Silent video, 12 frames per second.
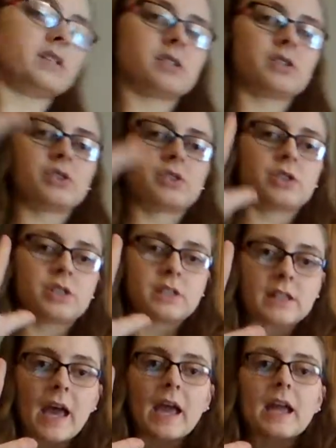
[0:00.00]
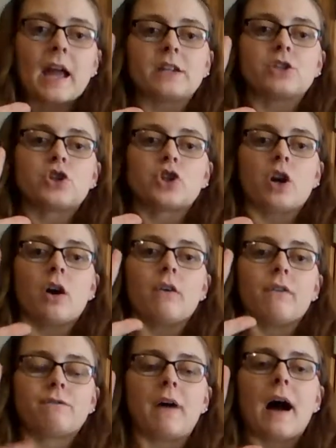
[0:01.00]
say and
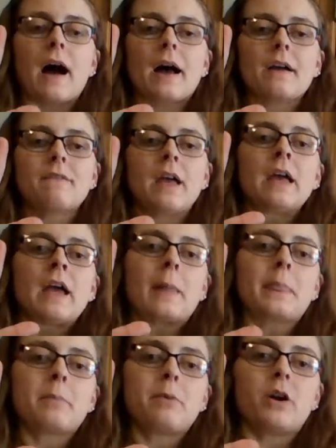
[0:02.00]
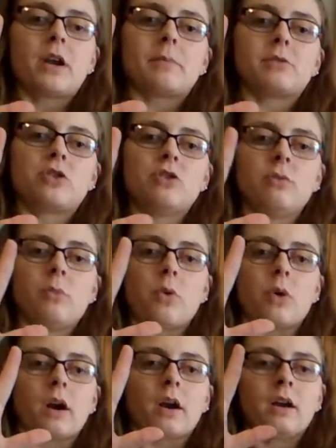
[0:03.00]
show 5 and then put up 2
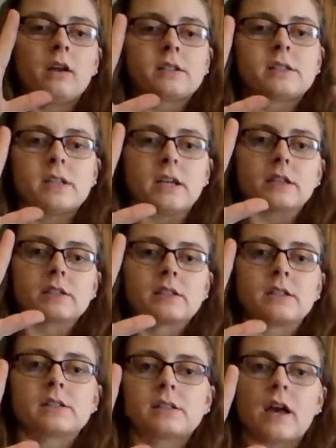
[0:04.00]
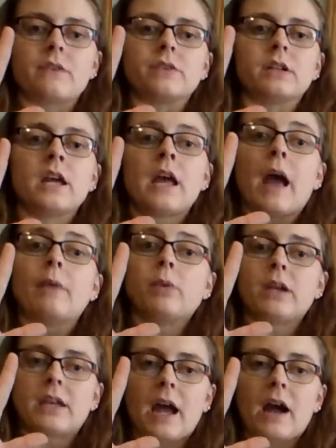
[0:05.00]
more, 6, 7. And
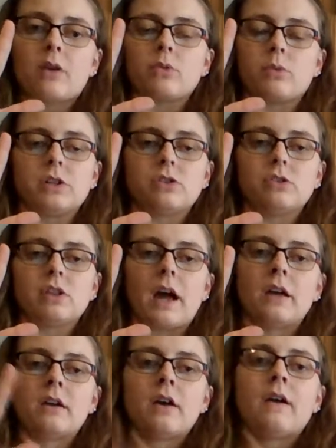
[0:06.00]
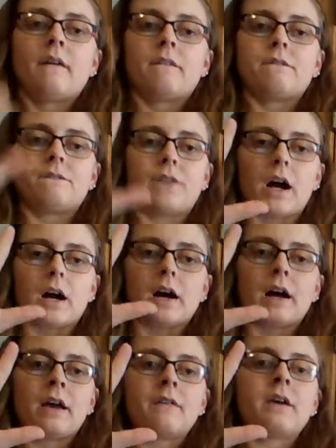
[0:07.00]
we count when we do that.
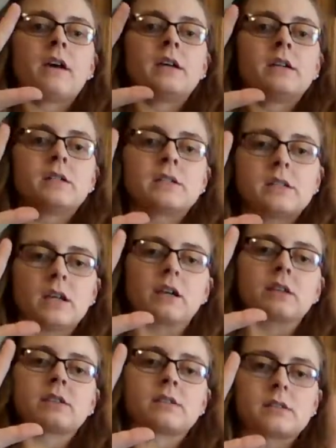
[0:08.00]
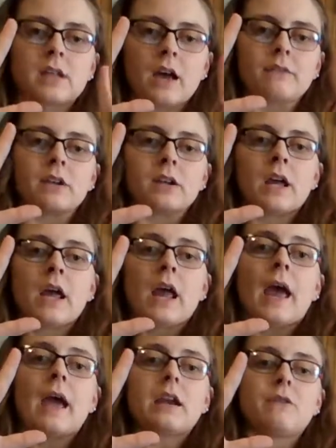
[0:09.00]
5, 6, 7.
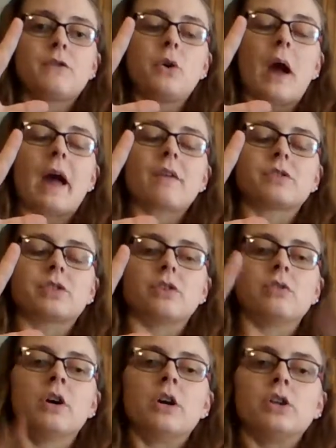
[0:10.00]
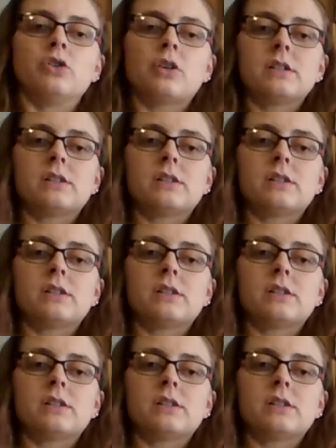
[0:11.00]
And if you have to, you